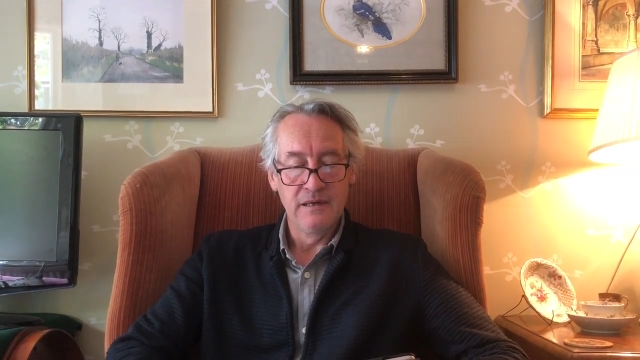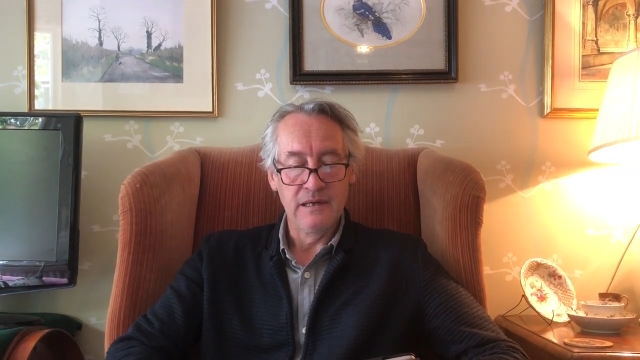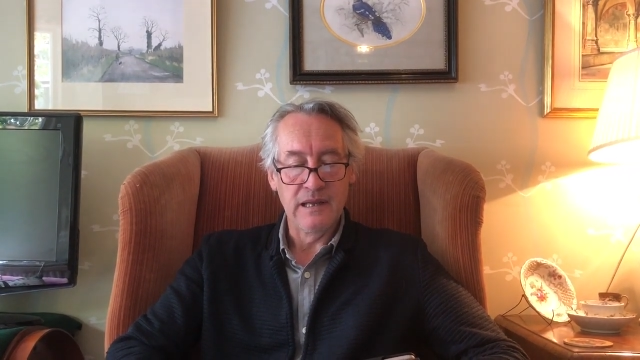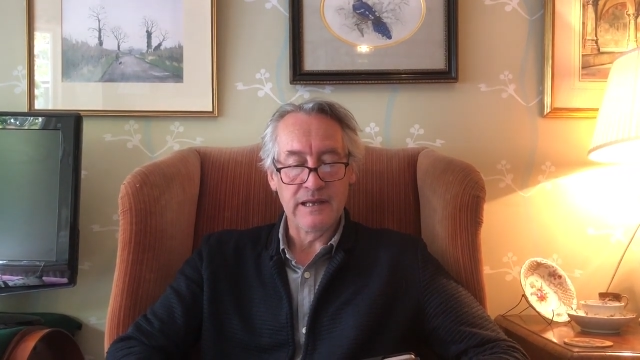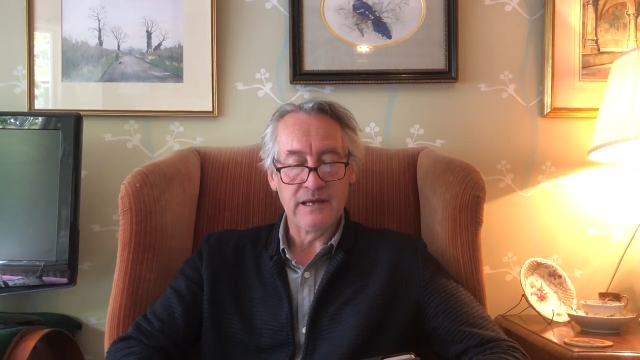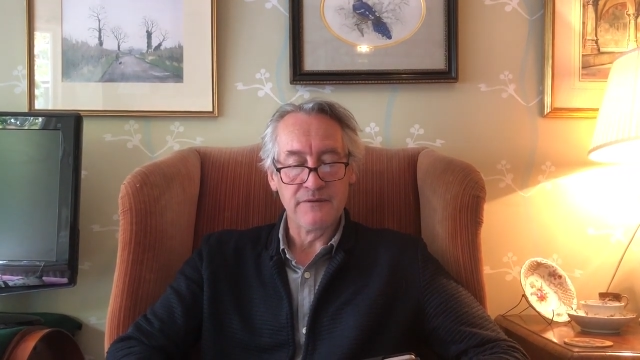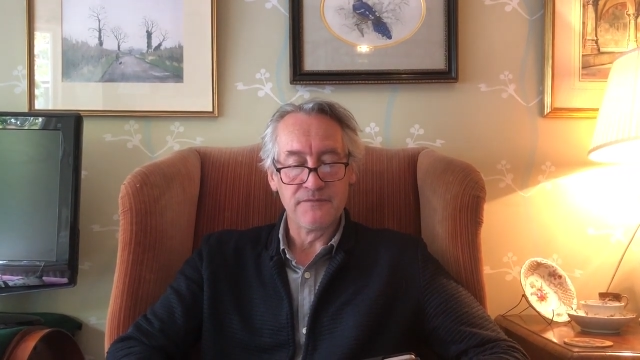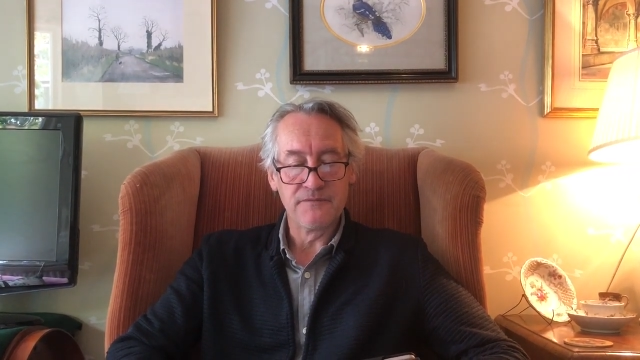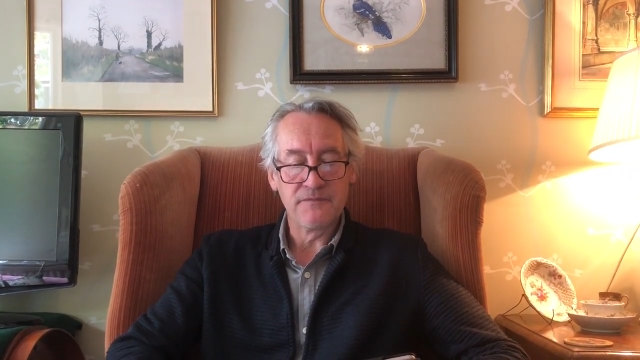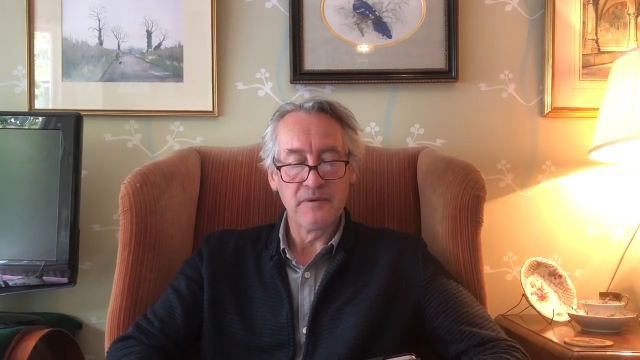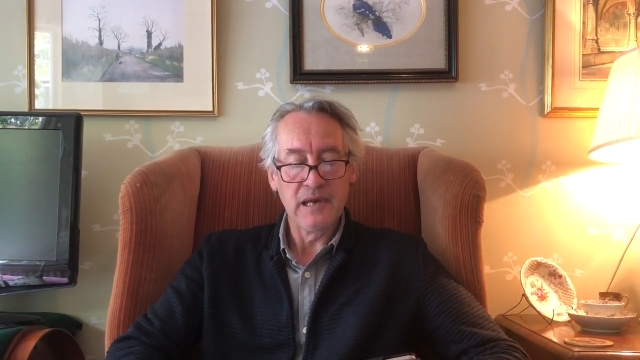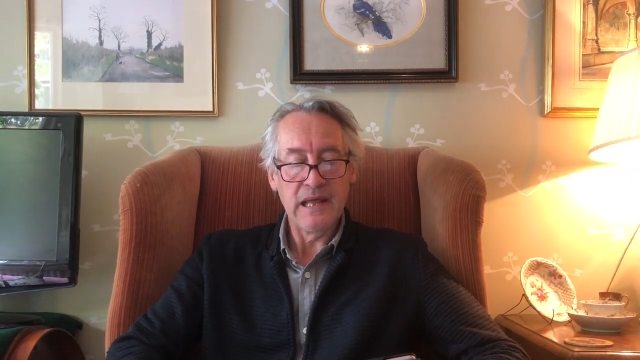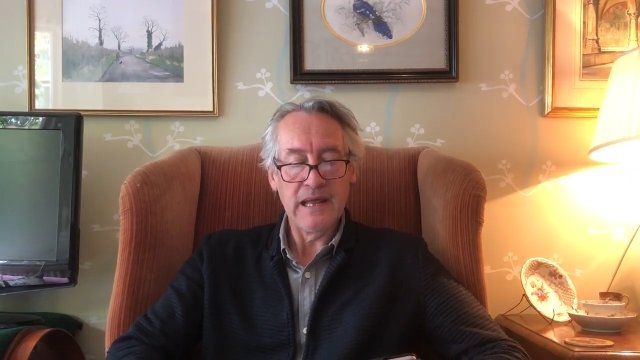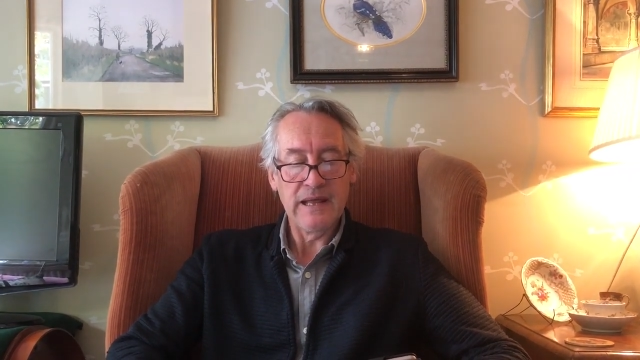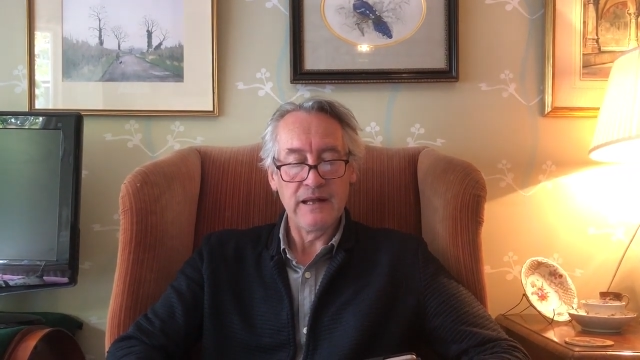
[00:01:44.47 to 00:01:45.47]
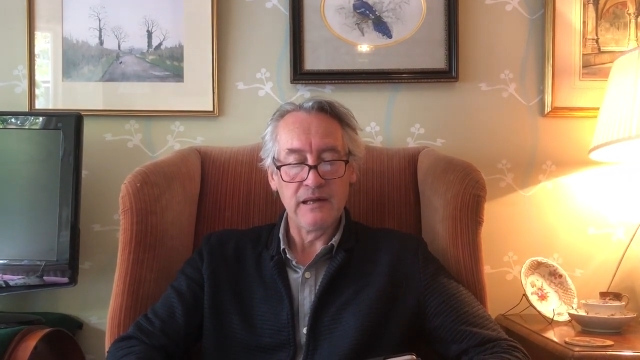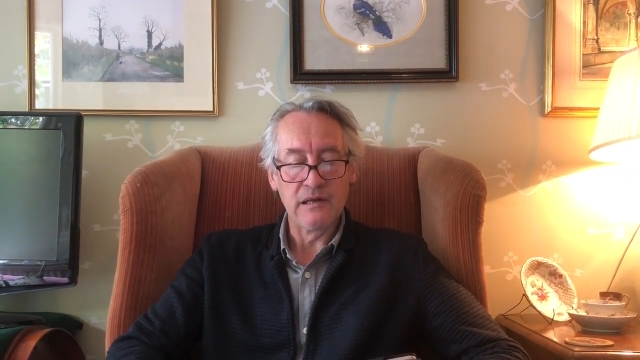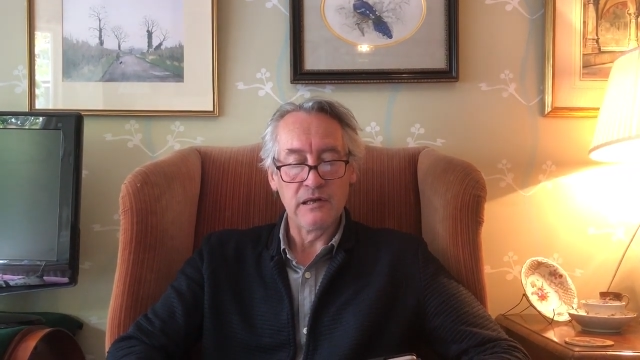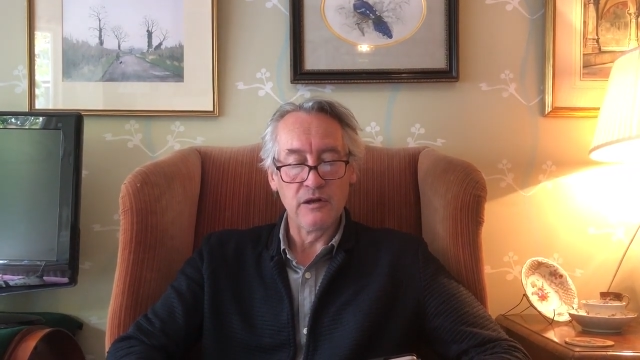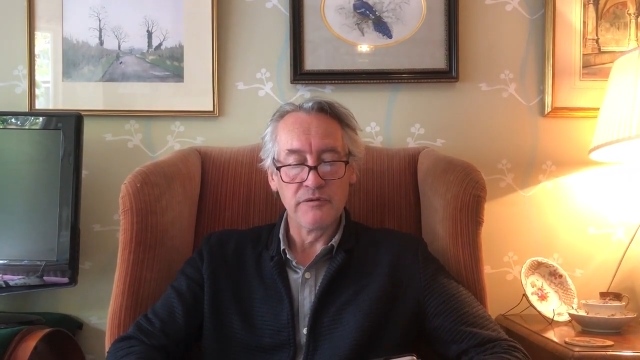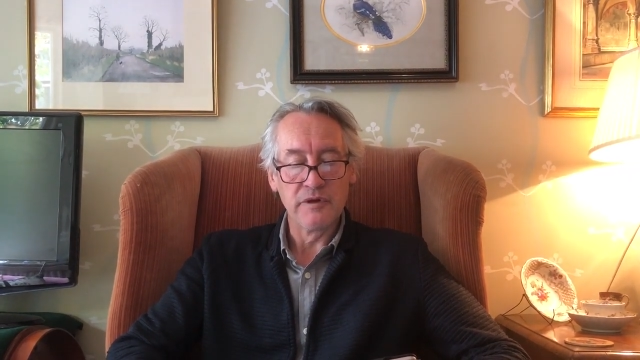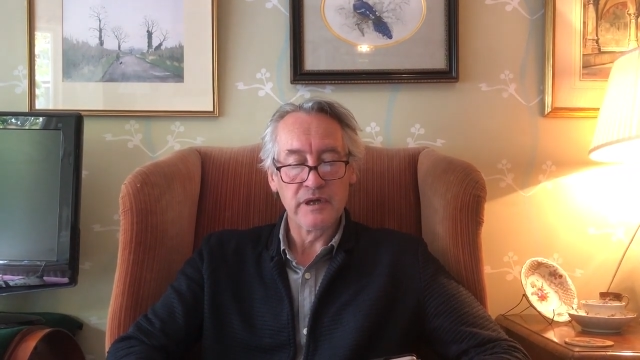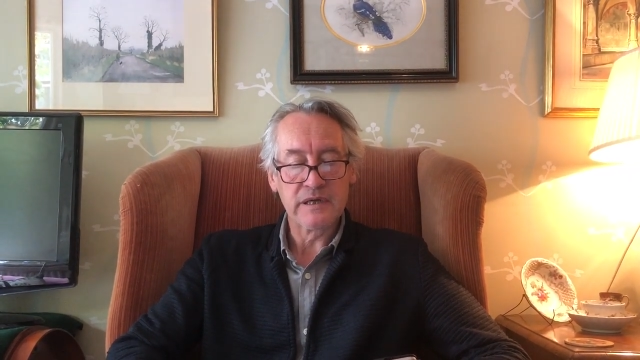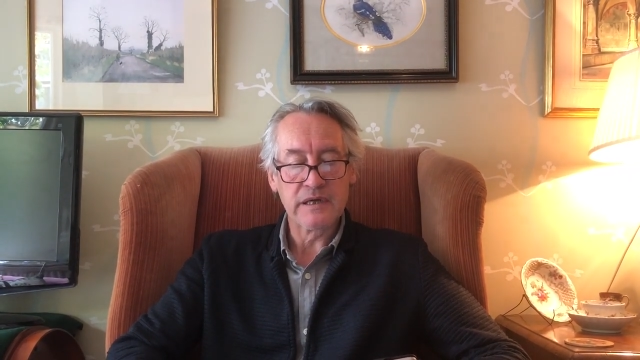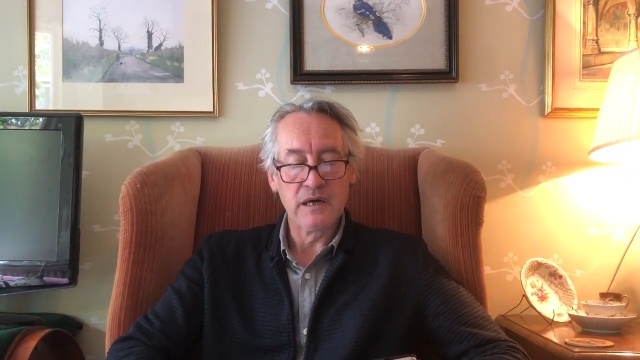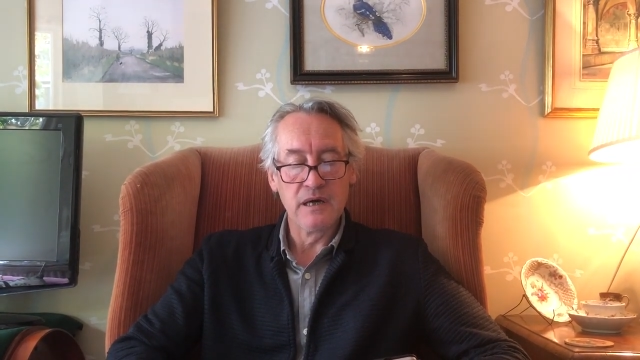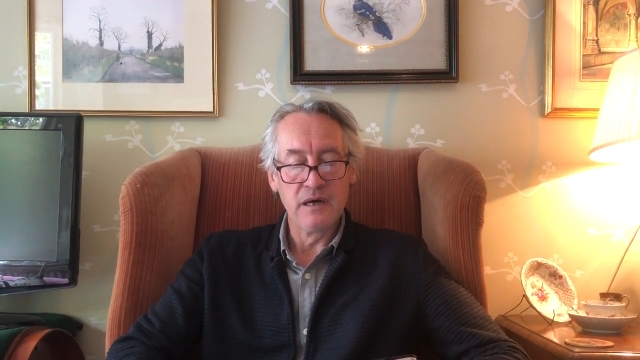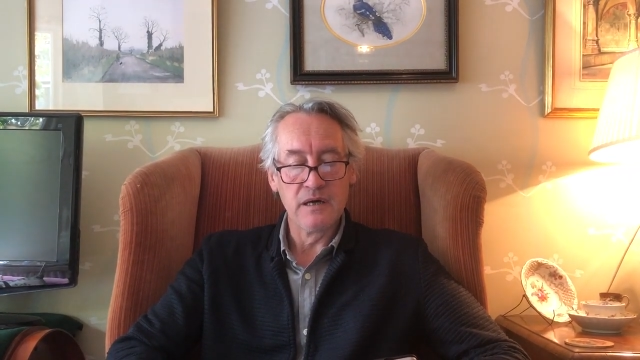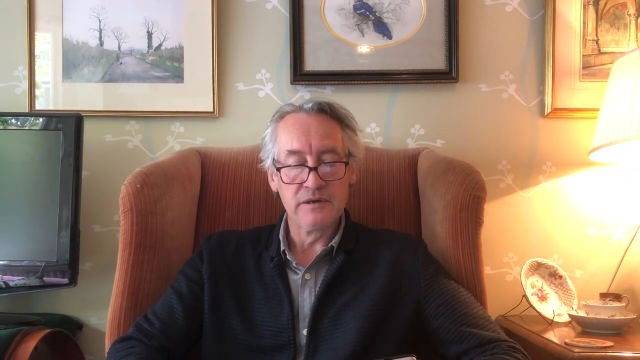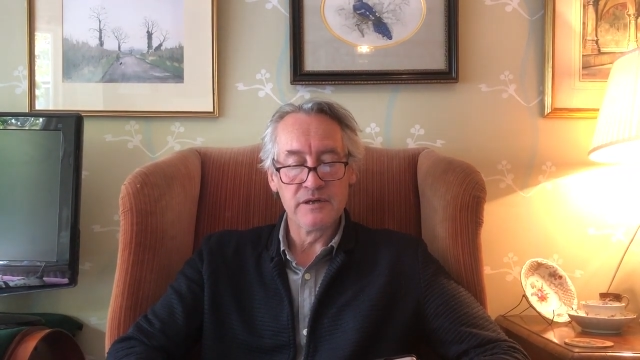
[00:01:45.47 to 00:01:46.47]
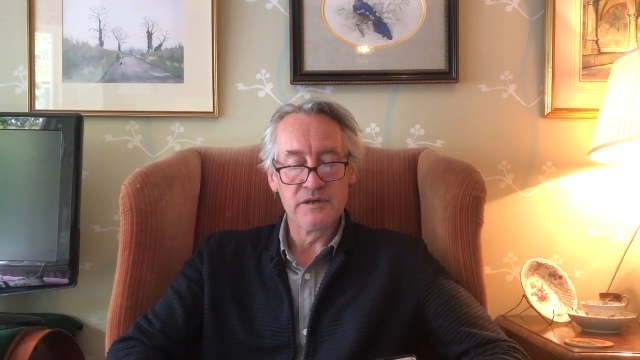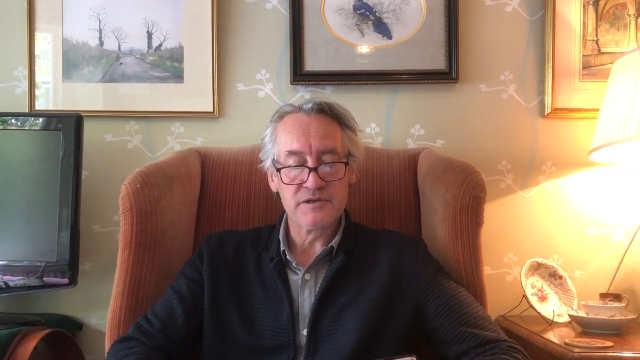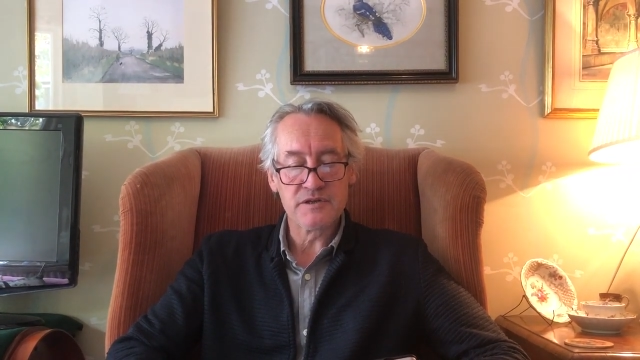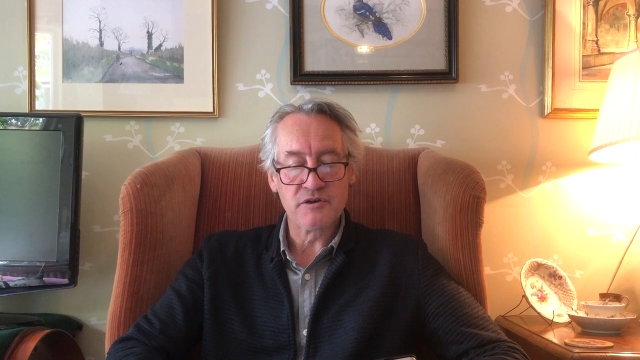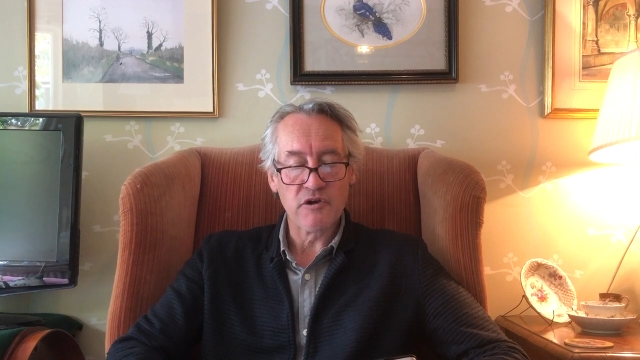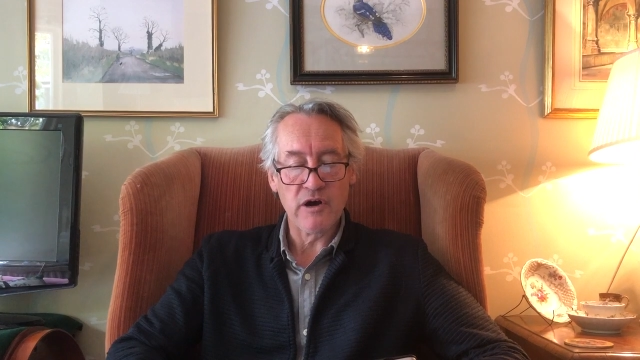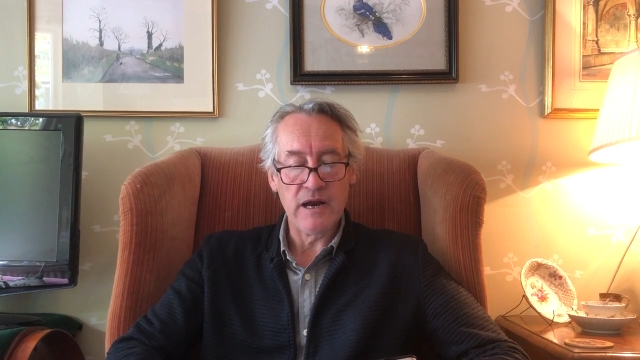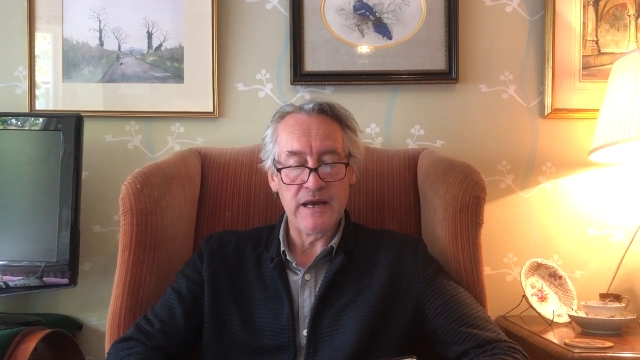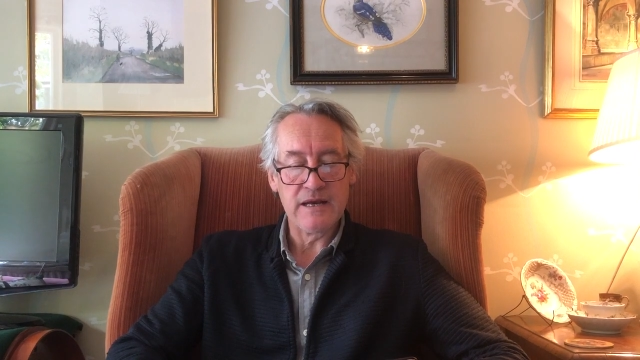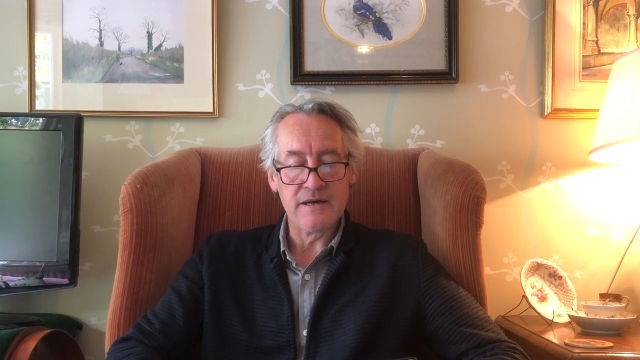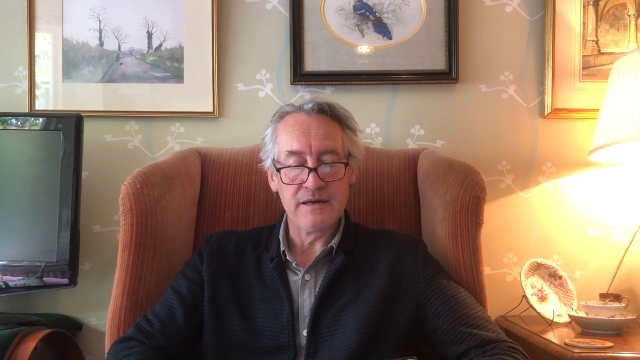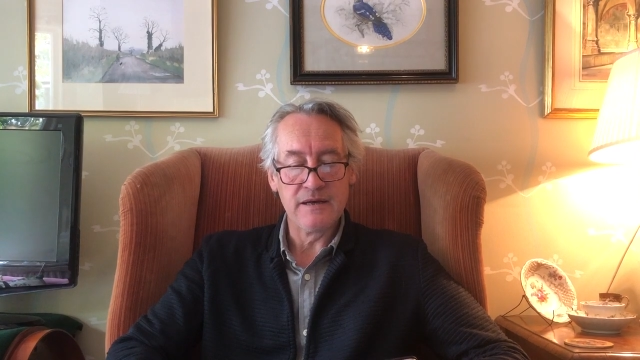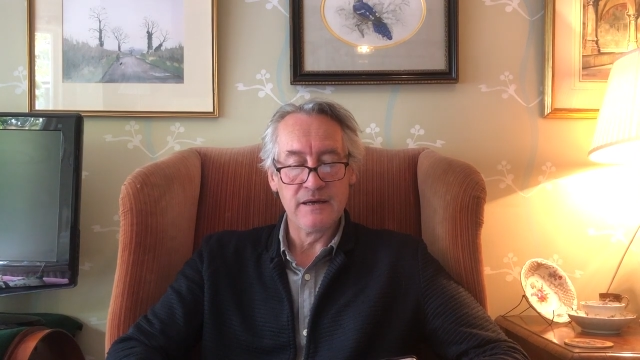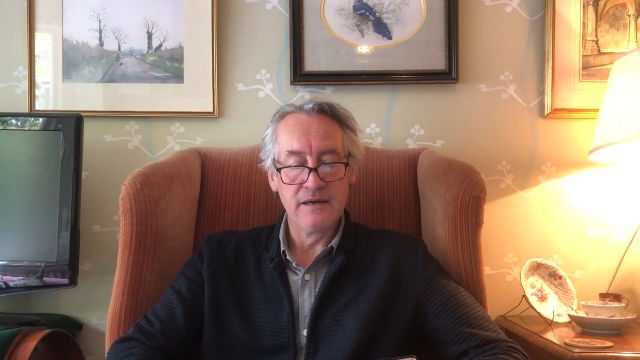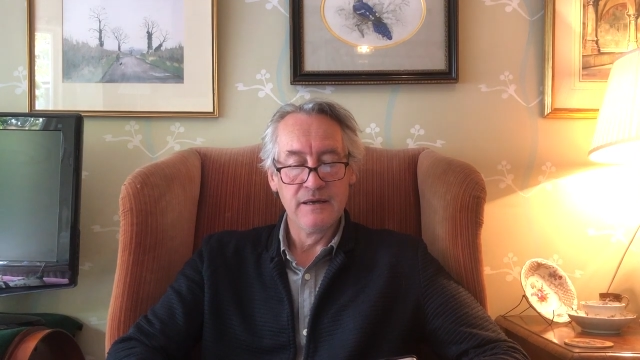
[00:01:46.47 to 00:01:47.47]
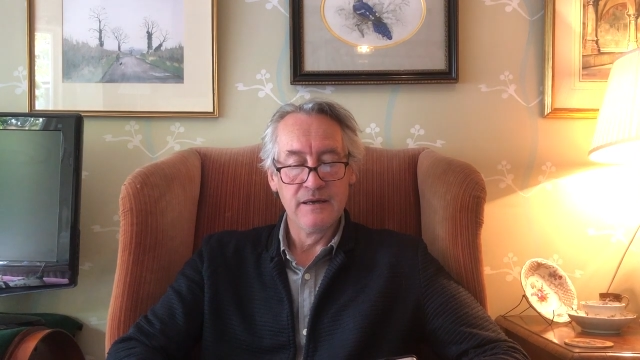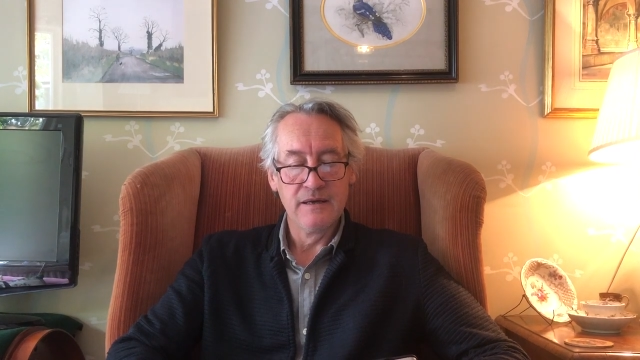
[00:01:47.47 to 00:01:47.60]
like a flail on the garnered grain